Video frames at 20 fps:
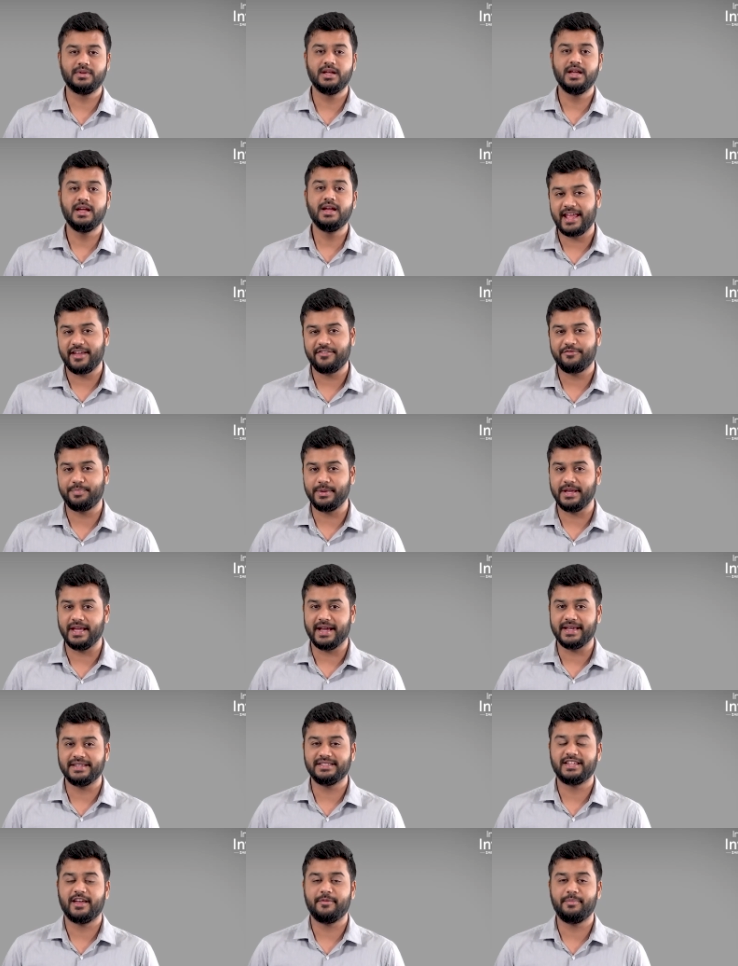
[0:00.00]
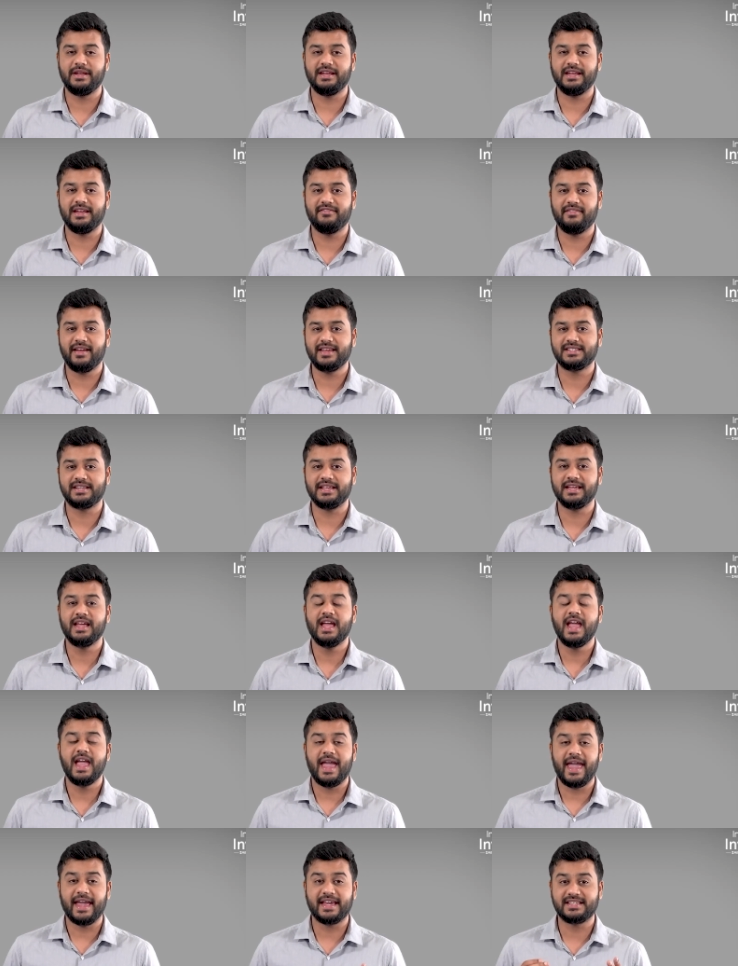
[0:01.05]
The FPIs have been investing
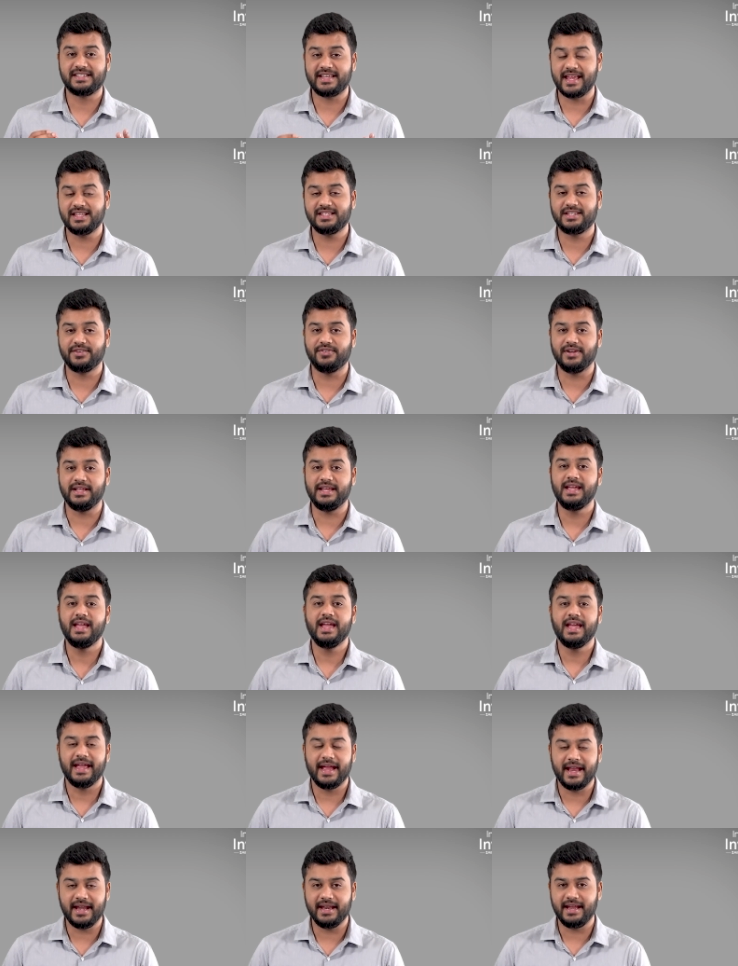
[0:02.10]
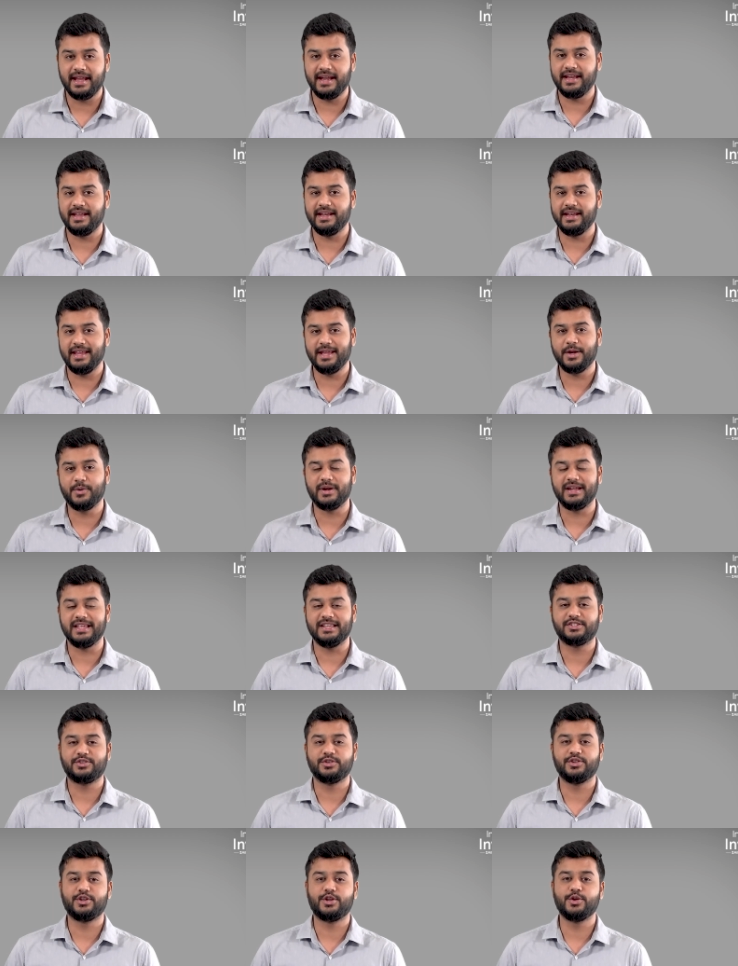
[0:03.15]
extensively in Indian
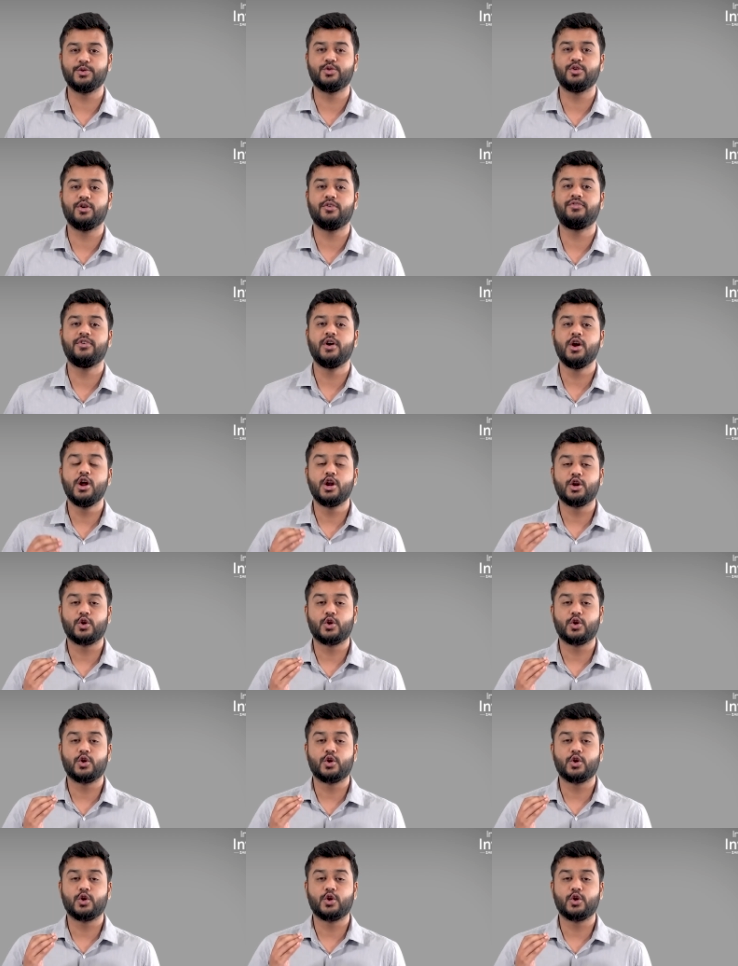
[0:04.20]
equities to the tune of